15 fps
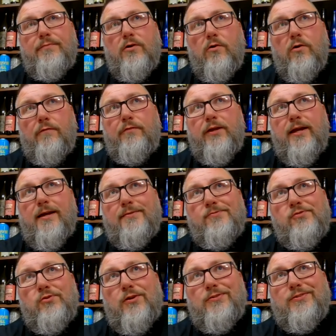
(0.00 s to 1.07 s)
hopefully you guys
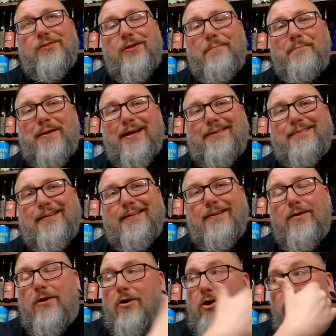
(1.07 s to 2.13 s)
enjoyed this little unboxing.
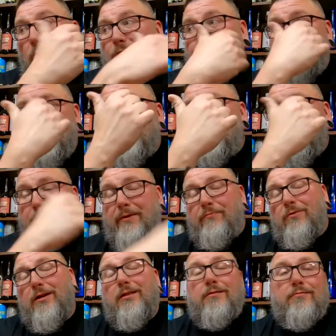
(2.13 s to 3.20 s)
Hopefully you enjoy me
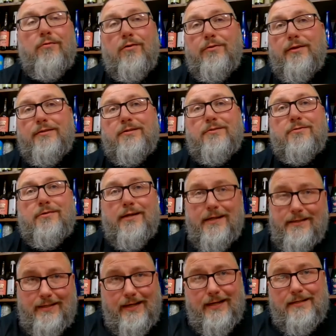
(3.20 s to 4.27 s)
running through all these
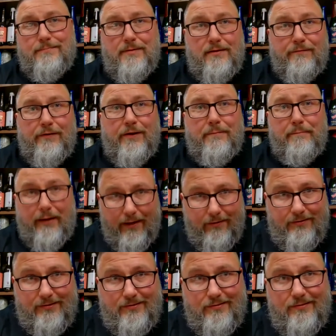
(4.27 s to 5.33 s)
crazy-ass motherfucking
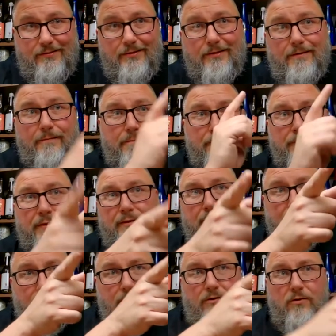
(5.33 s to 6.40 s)
beers.
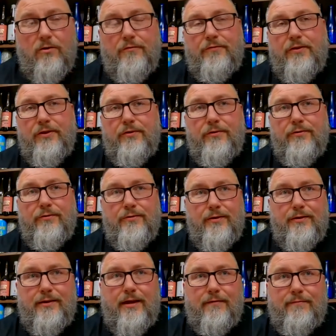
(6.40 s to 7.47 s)
Hopefully
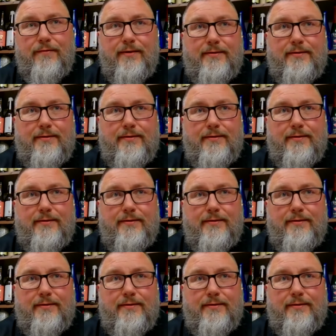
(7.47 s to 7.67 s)
you give